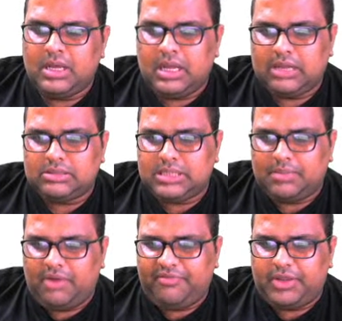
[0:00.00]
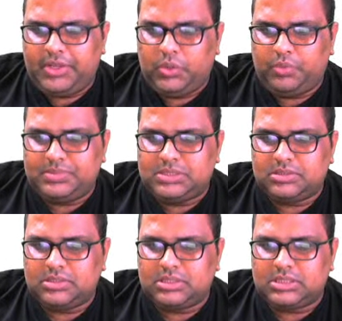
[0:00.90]
Now sum of
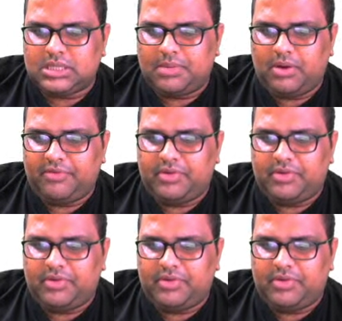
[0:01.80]
cubes. Sum of